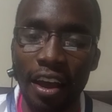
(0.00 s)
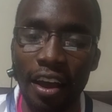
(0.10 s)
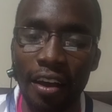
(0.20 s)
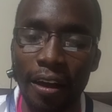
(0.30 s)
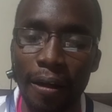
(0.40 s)

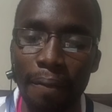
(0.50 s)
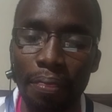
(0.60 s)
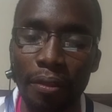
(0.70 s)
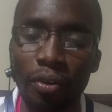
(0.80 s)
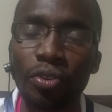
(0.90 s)
Uh-huh.
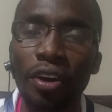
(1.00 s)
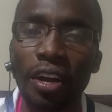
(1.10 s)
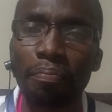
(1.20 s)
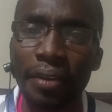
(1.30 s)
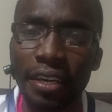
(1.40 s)
When you
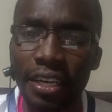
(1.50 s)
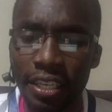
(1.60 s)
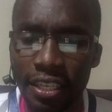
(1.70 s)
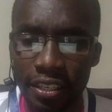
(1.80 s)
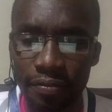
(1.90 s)
are
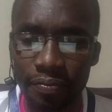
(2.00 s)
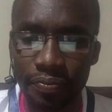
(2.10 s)
upgrading,